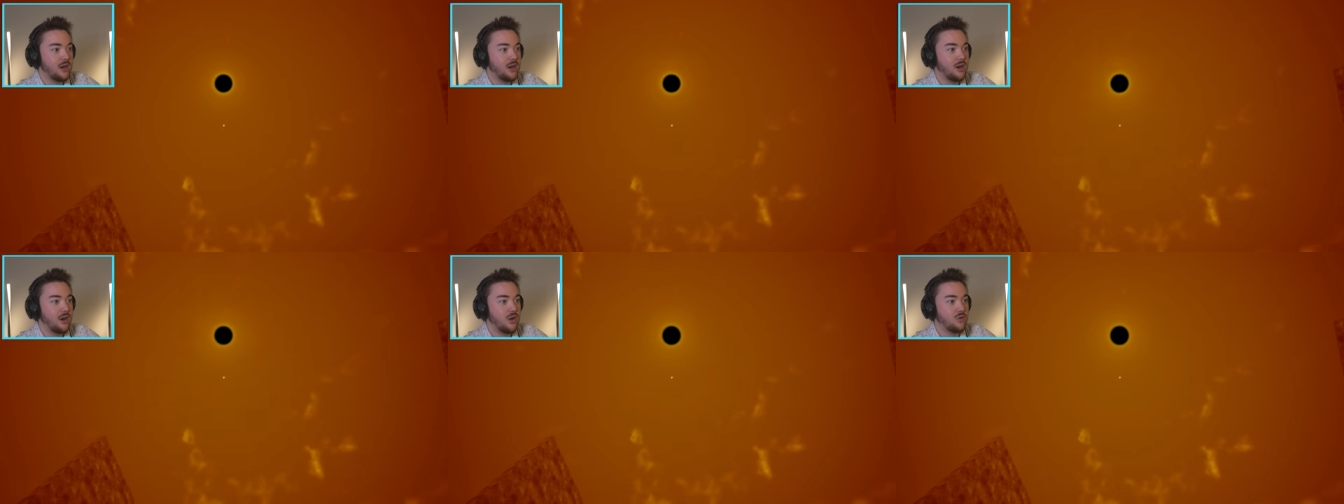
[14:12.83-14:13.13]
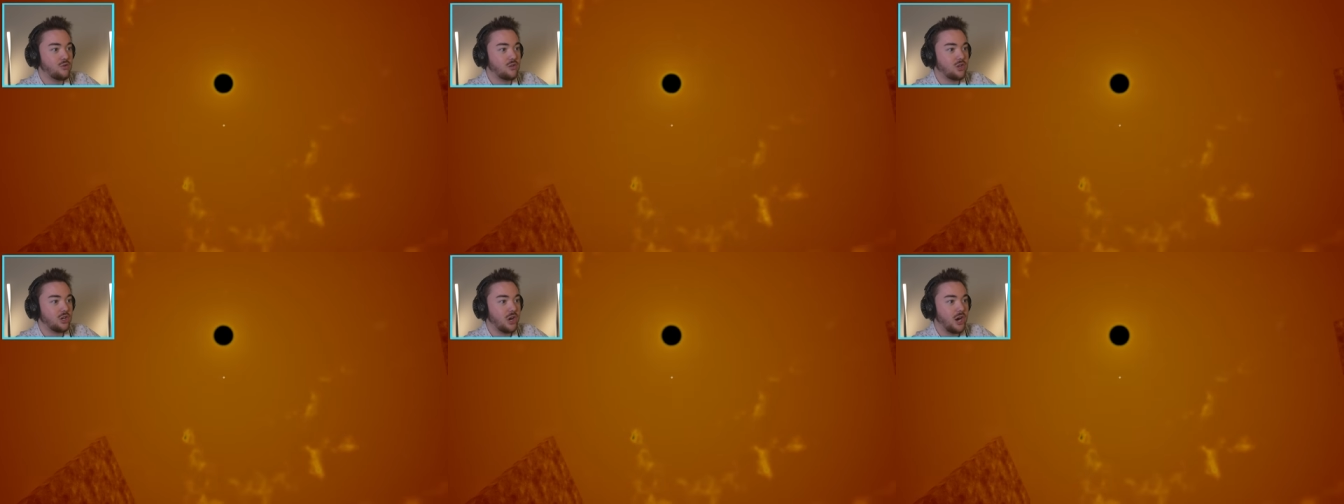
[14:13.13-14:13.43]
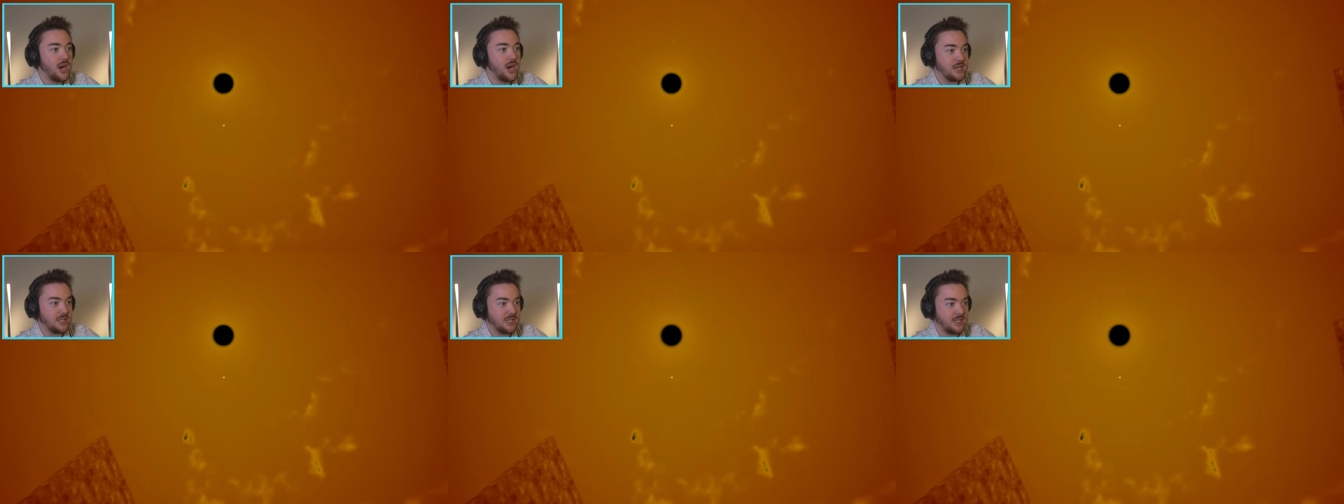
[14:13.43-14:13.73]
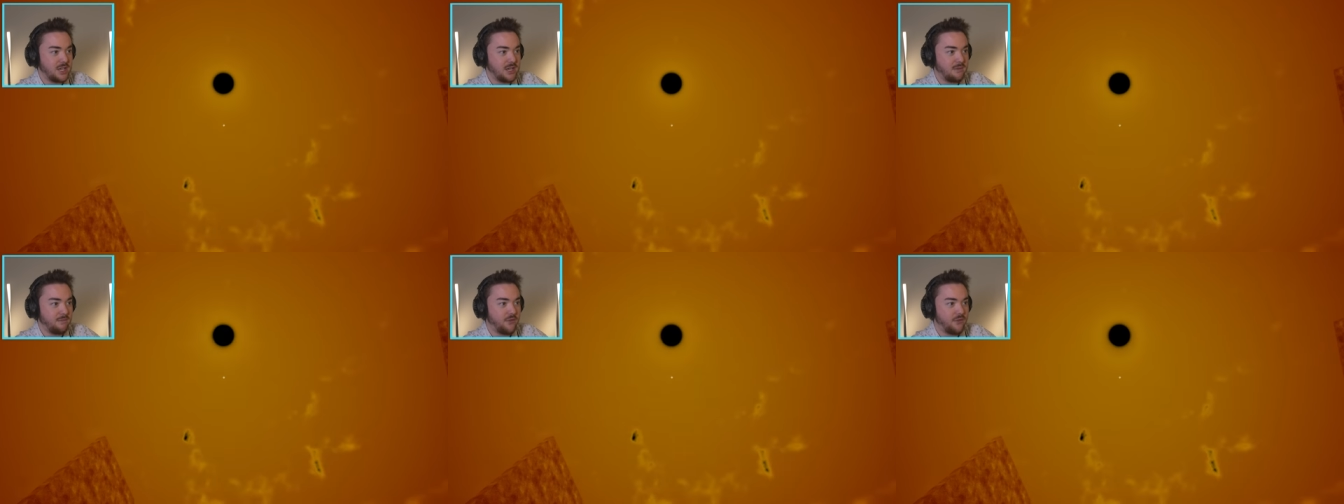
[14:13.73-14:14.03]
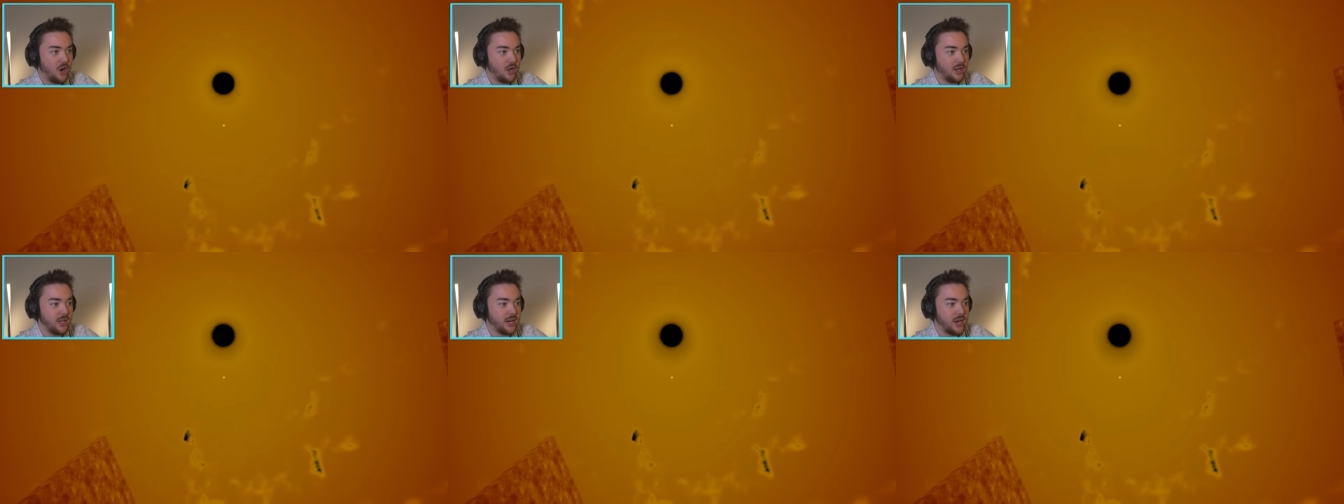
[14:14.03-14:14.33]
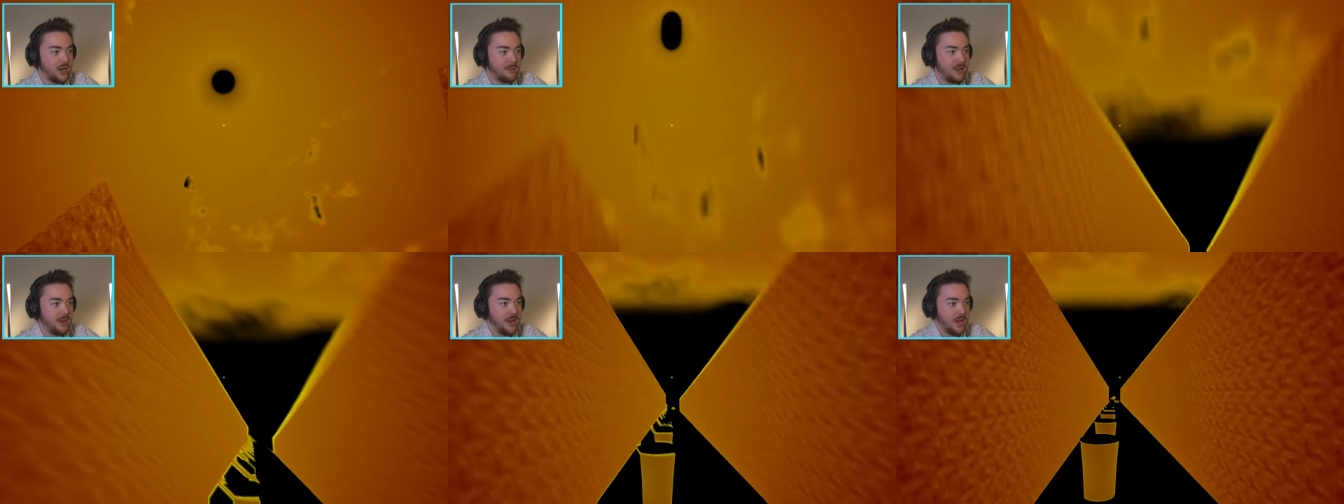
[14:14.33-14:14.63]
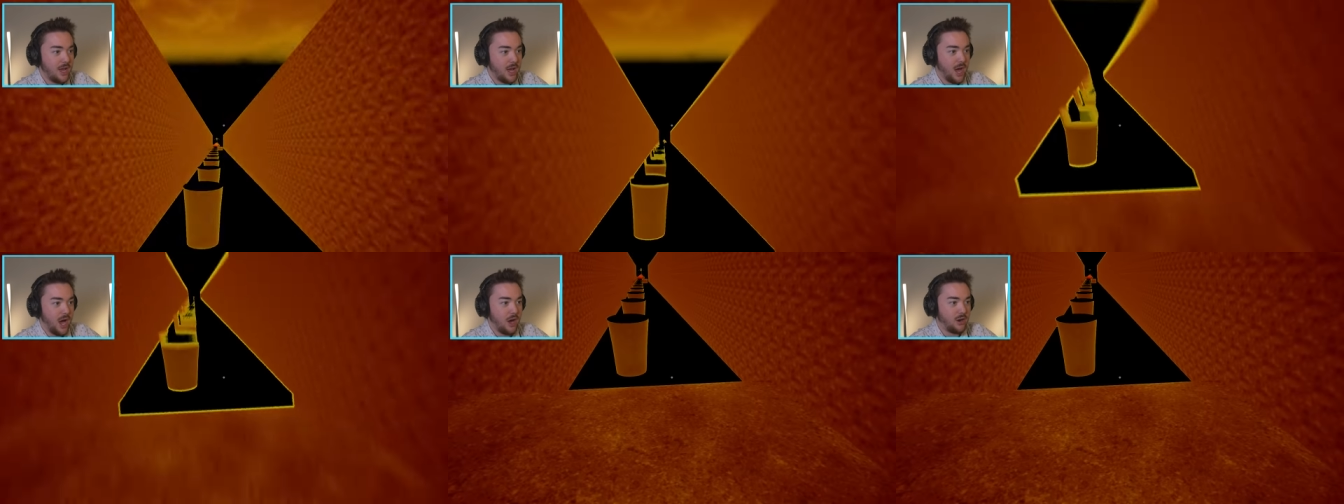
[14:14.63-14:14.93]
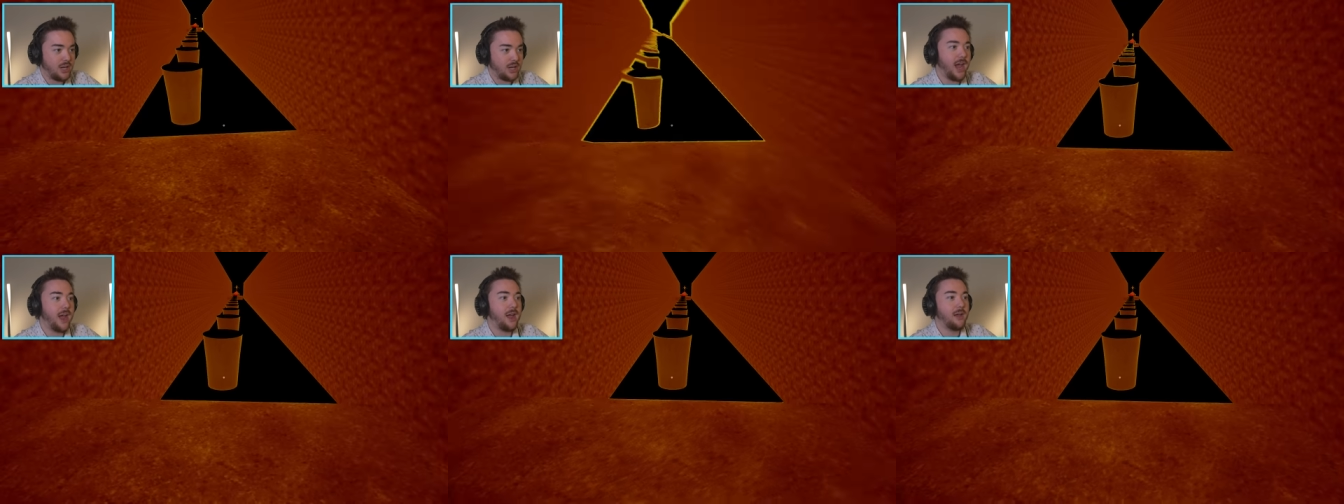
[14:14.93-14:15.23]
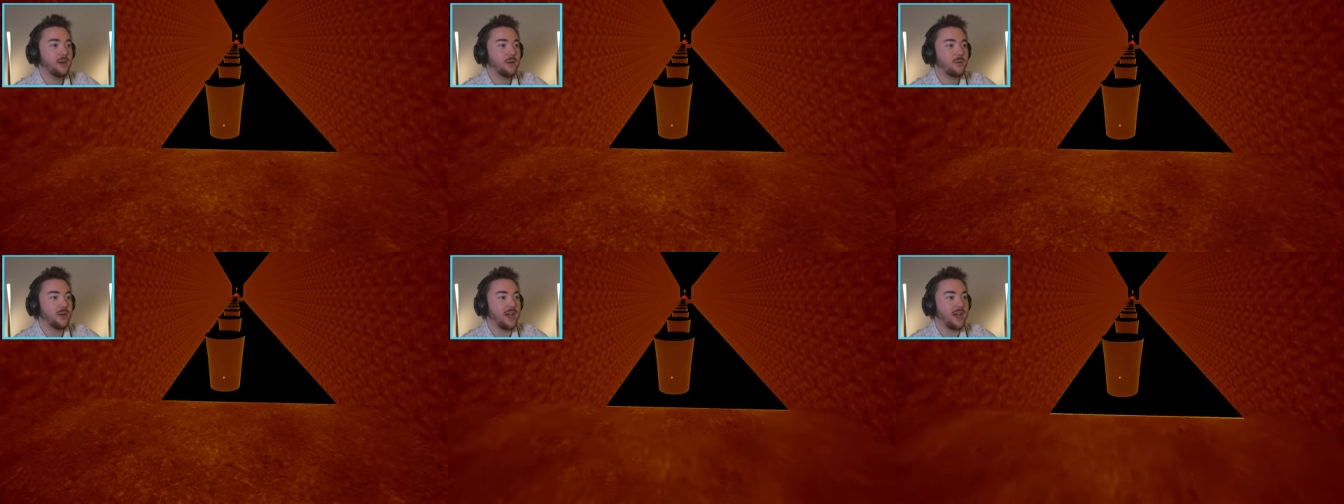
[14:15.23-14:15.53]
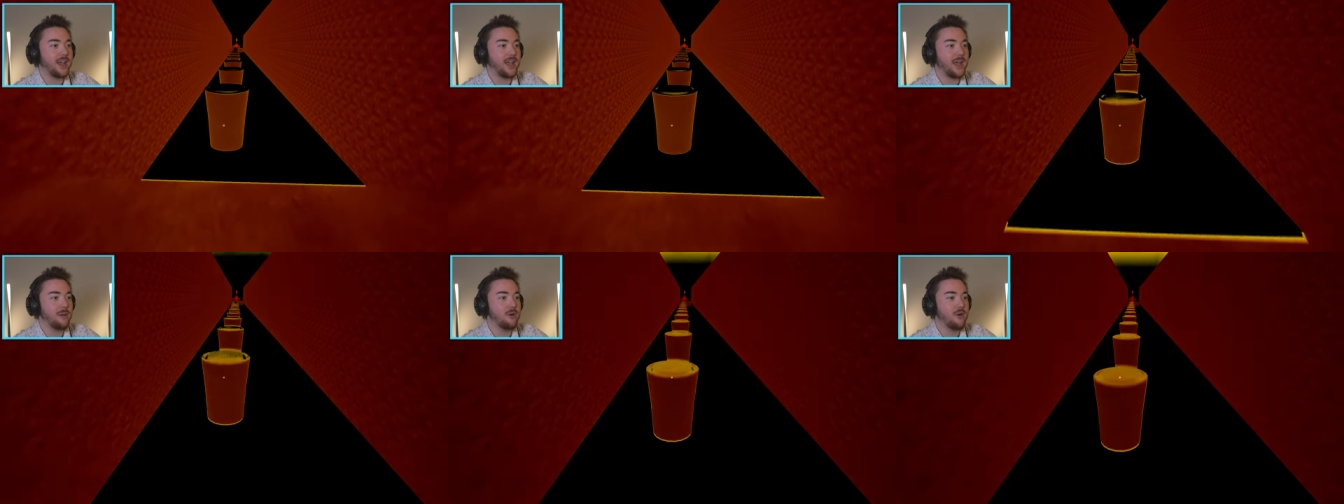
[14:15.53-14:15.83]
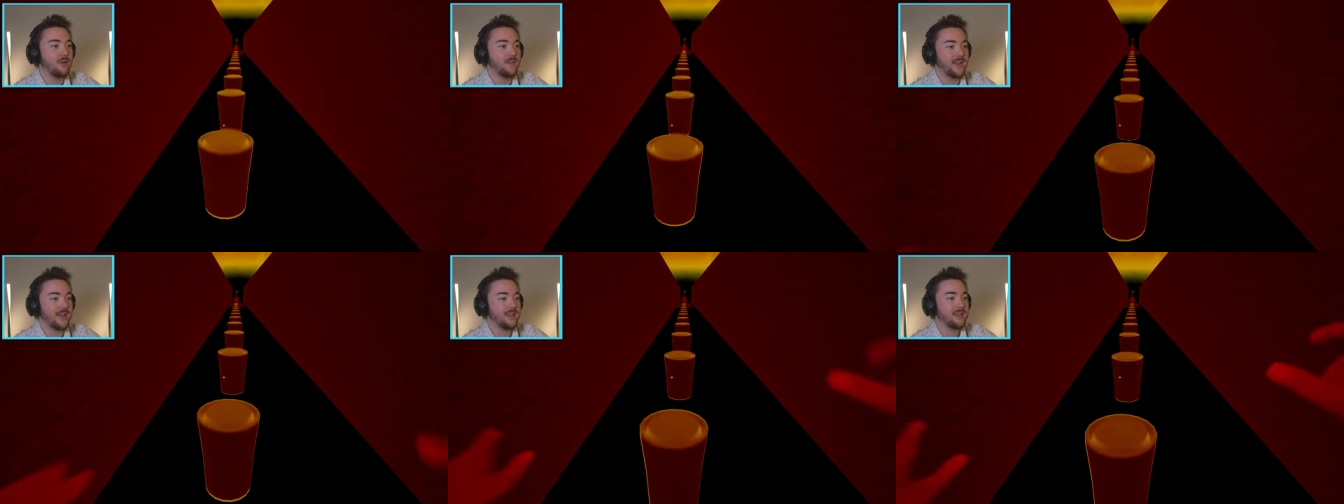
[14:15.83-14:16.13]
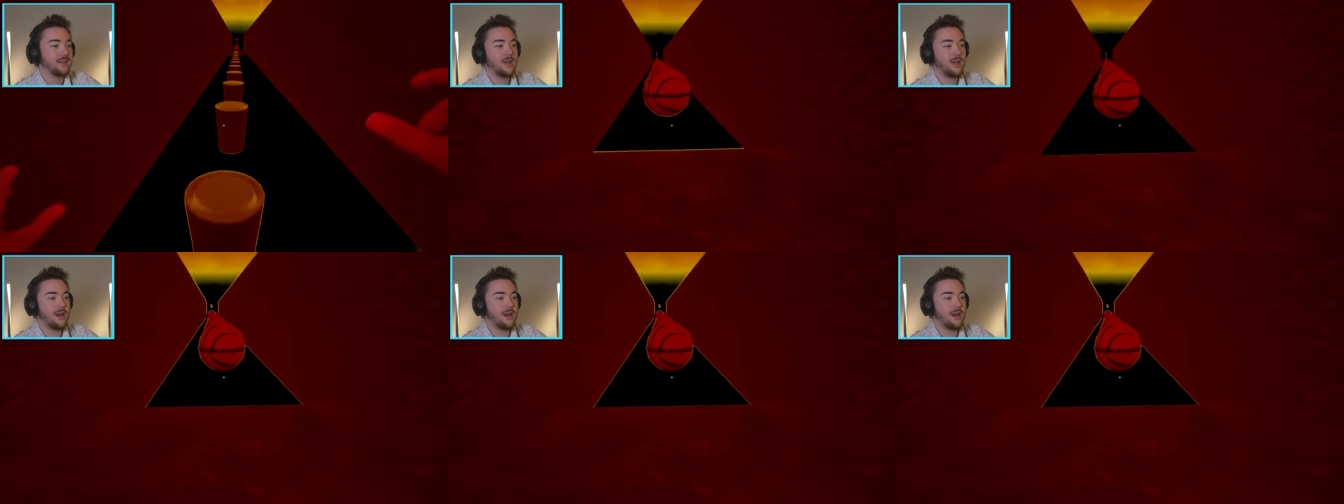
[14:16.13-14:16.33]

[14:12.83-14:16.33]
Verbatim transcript: Oh gosh. Is it falling on me? Okay. We got to get moving.